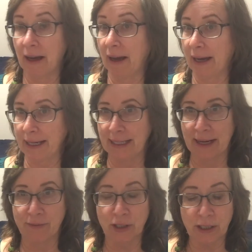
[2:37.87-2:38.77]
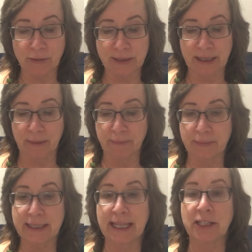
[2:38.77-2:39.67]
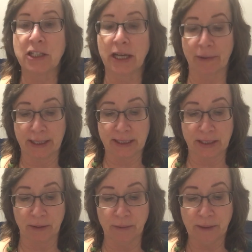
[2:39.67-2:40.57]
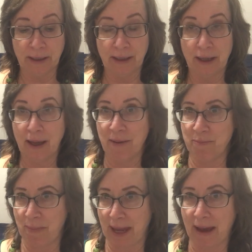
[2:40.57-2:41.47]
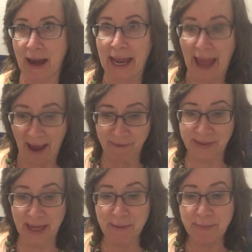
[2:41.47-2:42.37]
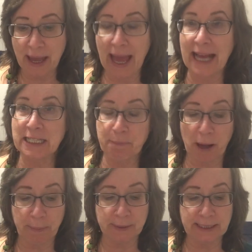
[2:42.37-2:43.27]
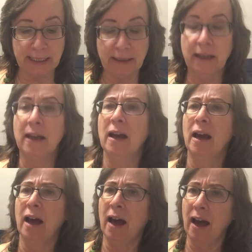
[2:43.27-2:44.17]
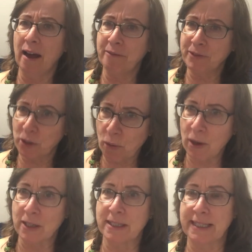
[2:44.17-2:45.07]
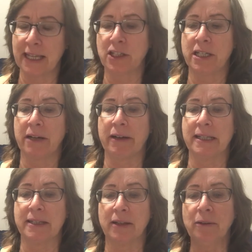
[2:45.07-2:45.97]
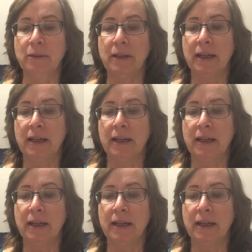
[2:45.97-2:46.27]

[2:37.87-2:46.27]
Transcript: I never use them, said Cherry Sue. May I have them? asked Poppleton. Of course, said Cherry Sue.